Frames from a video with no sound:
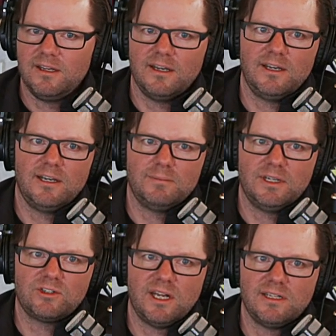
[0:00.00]
I
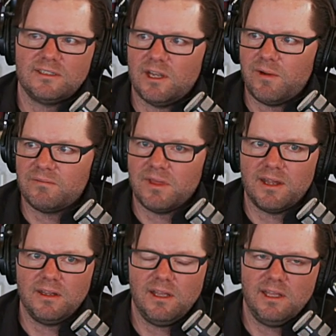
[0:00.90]
try to stay away from
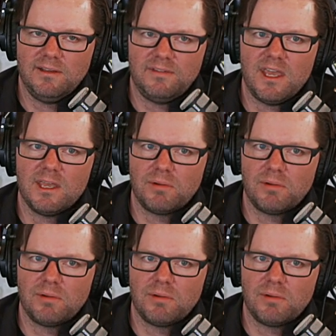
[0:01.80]
that. If they can